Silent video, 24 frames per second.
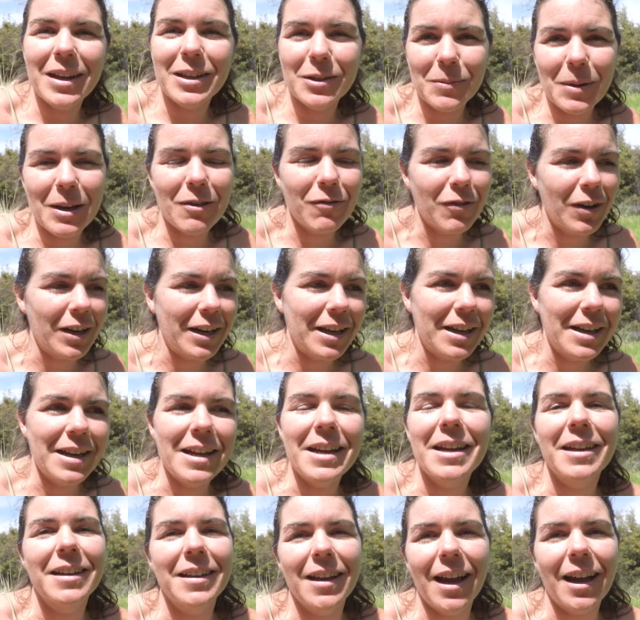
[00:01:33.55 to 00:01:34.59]
He's being funny.
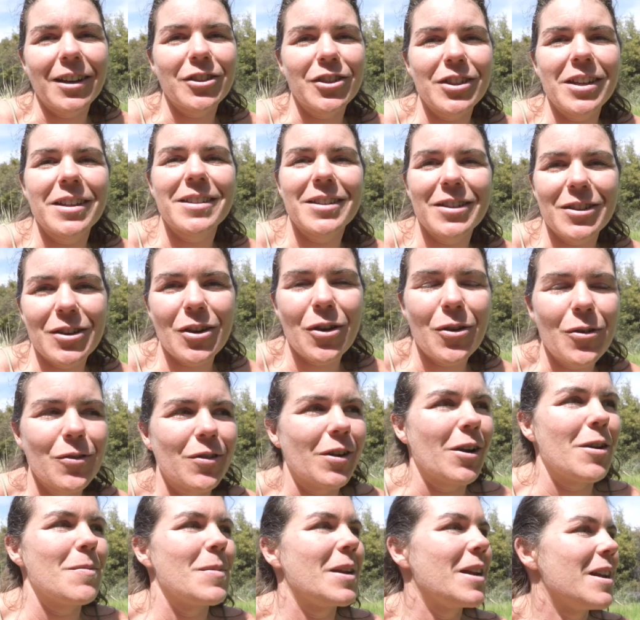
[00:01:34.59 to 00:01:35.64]
He actually doesn't know
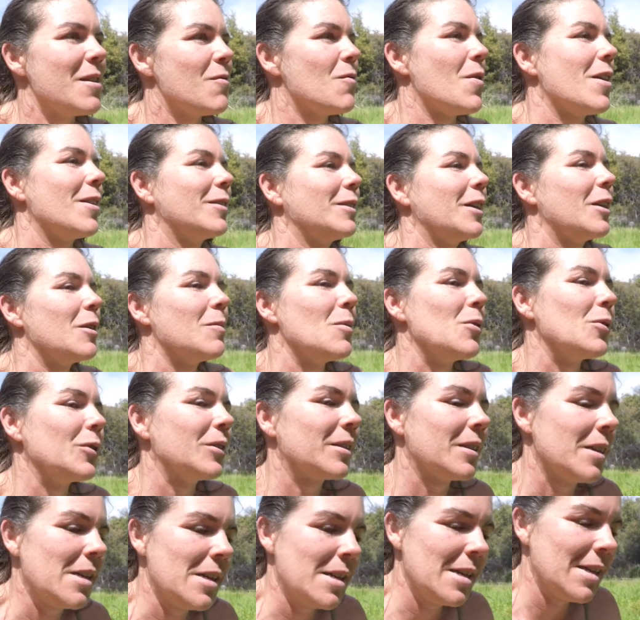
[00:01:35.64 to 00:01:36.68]
very many wild edibles.
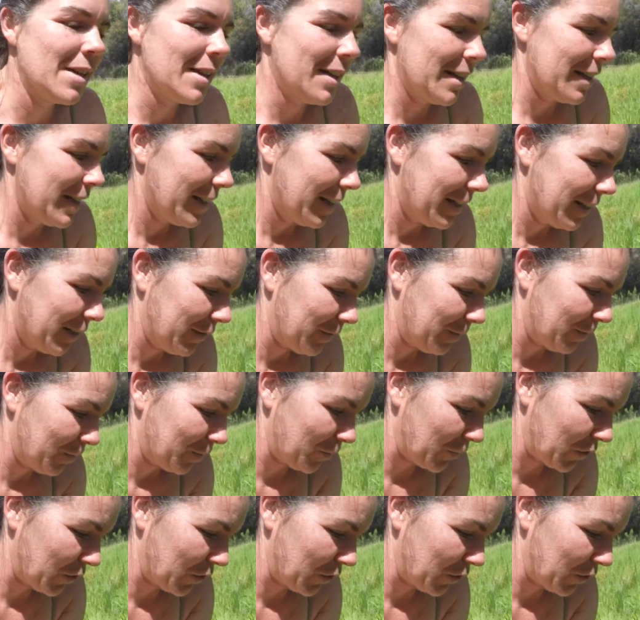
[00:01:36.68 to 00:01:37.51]
Deathweed.